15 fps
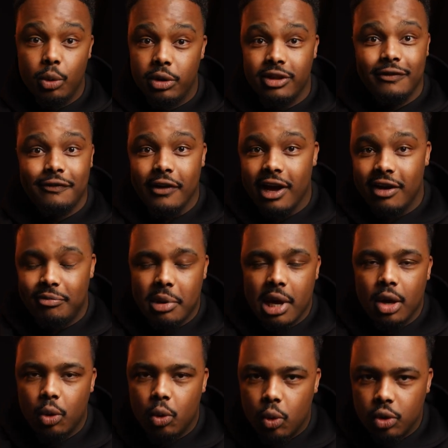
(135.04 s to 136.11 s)
with a
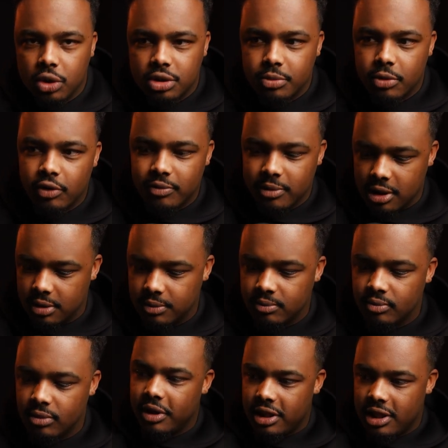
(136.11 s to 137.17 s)
£5 quartz movement,
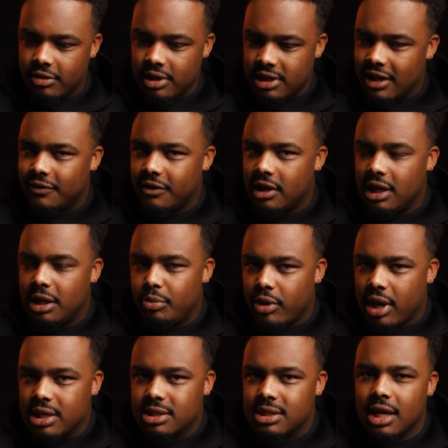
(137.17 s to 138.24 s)
but there are definitely
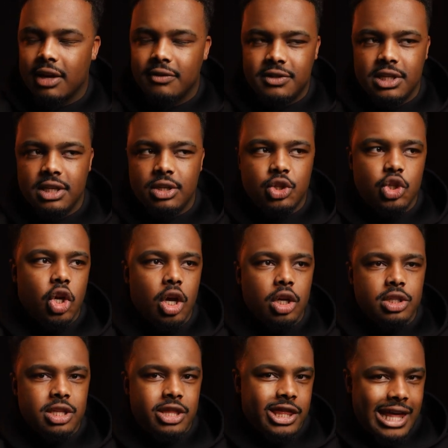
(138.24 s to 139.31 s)
brands that I've seen
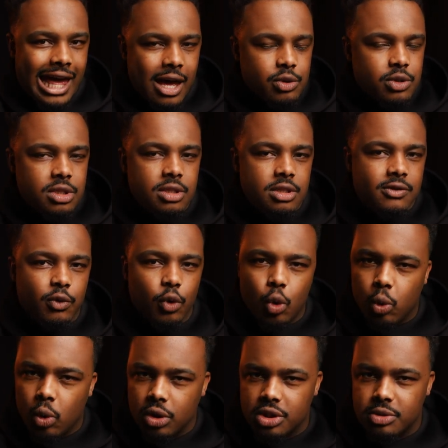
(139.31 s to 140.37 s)
charge thousands for
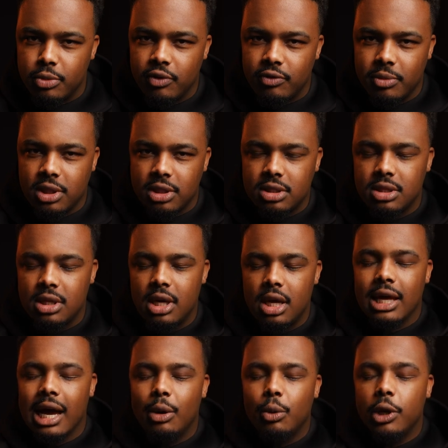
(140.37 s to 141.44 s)
quartz movements
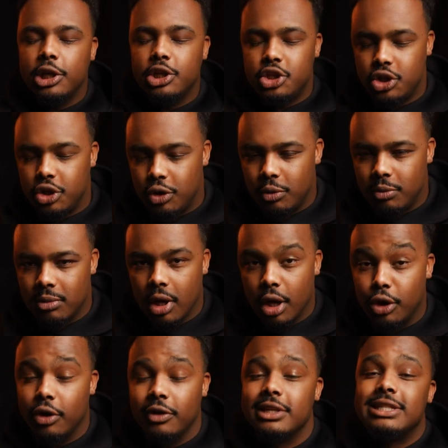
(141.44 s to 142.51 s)
that I will assume are
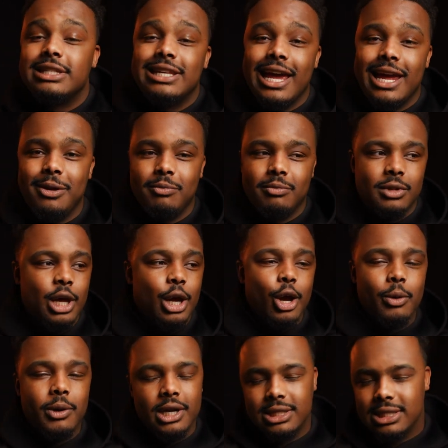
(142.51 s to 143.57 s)
not the same that
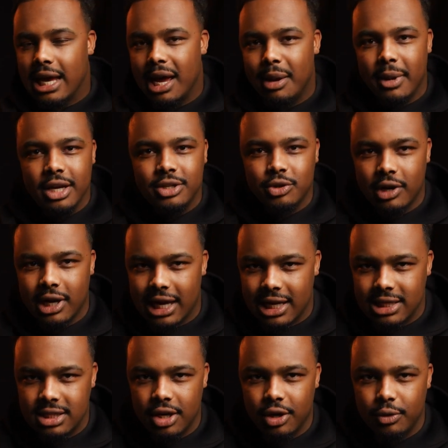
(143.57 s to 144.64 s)
go in a Timex or a
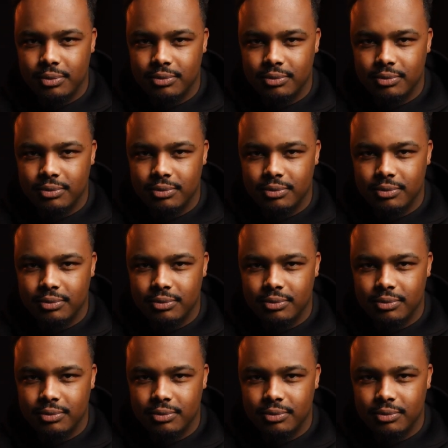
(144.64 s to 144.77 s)
Casio.